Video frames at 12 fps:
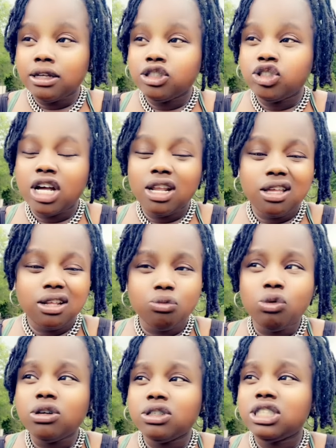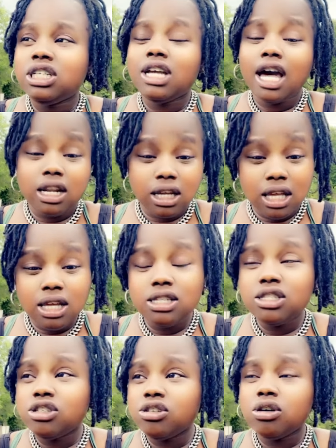Try to get well. She got her kids
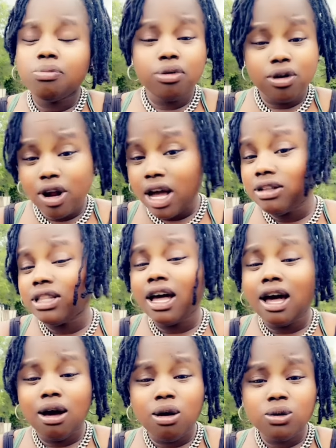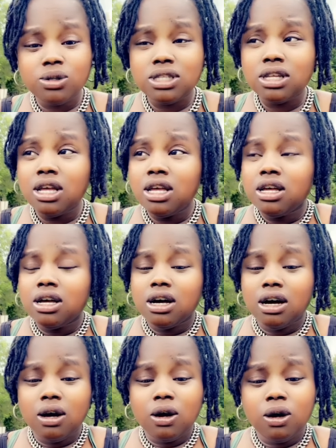took, put her out the house.
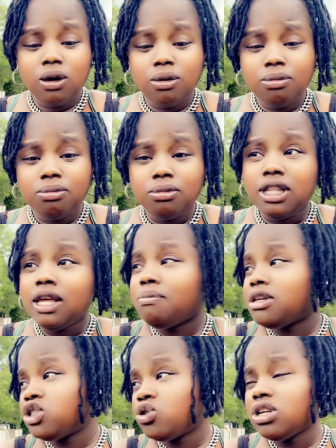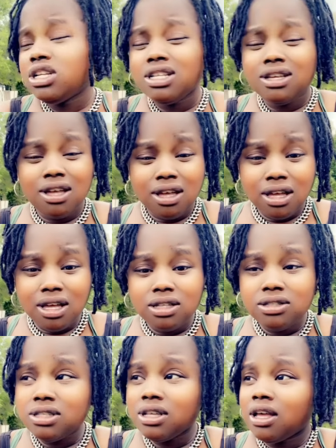Um, they mistreated the
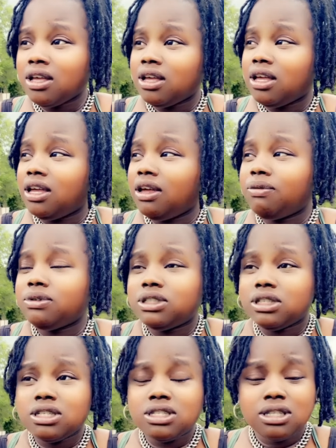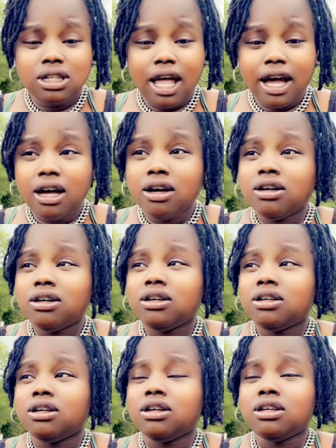kids. It was just like a
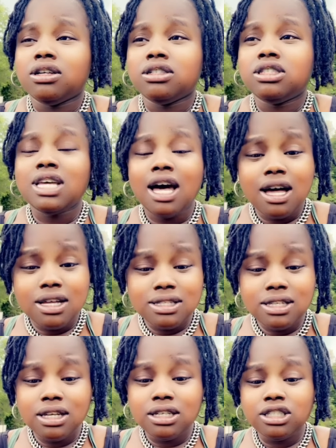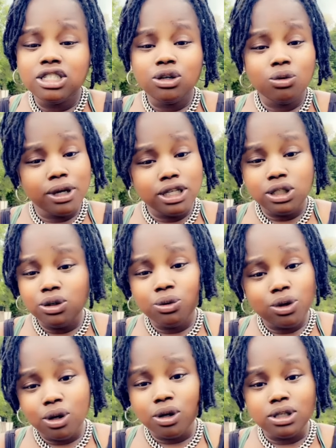toxic generational
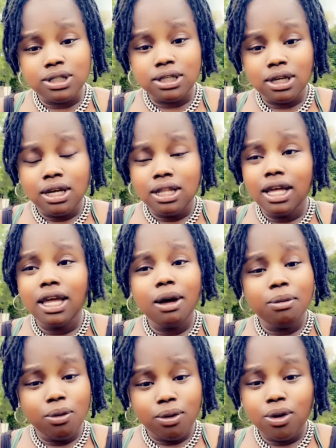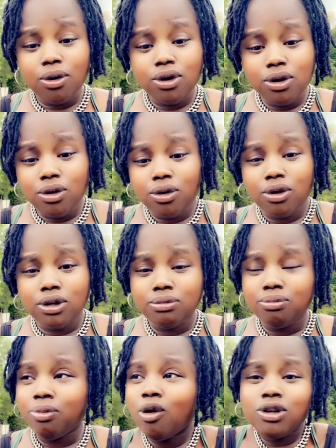curse. that kept going on and on.
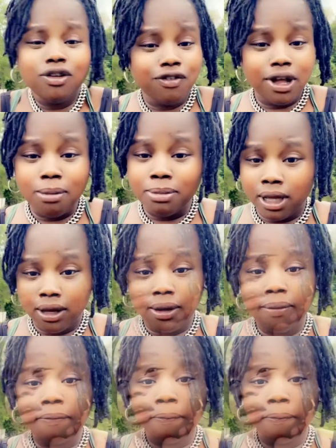Broke the family up.